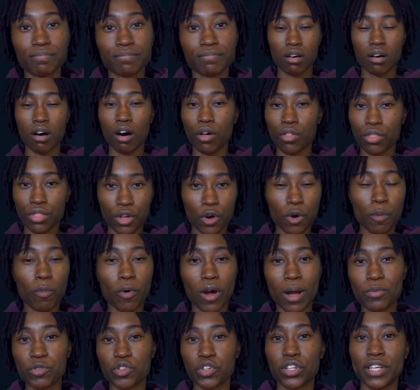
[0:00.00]
Although
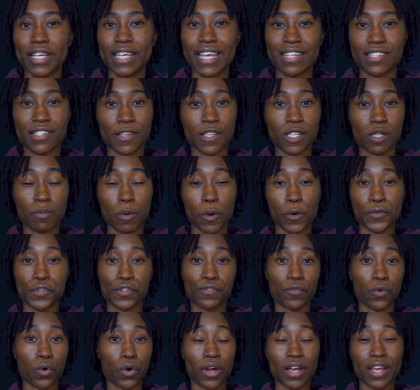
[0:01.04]
prop drilling gets exposed
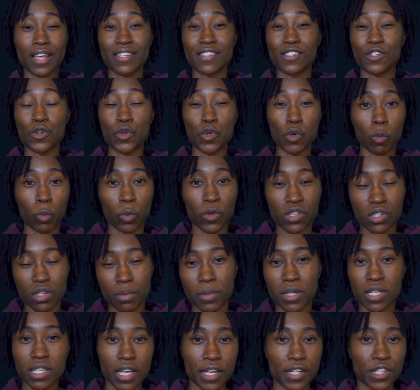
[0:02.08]
for its numerous
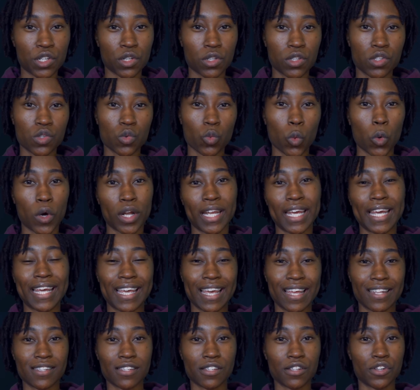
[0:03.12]
limitations when it
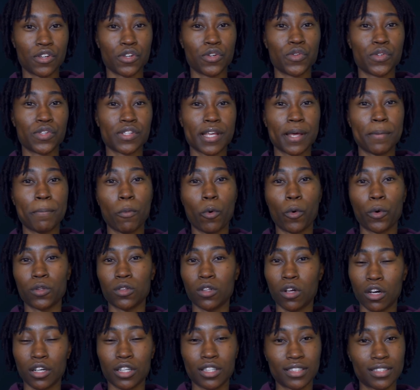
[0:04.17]
gets used in more
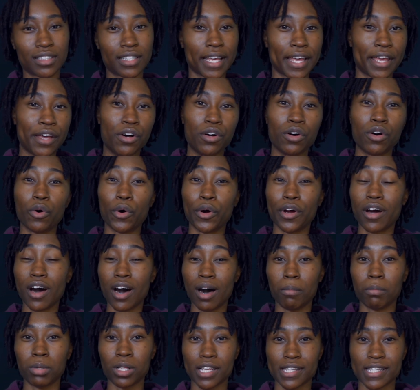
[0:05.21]
large scale or
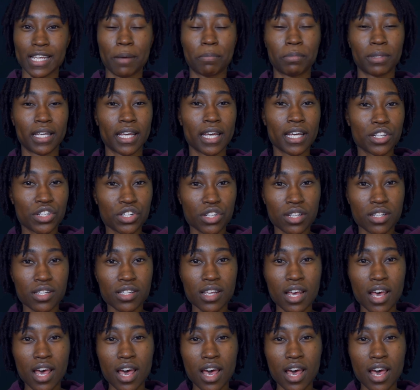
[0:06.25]
complex applications,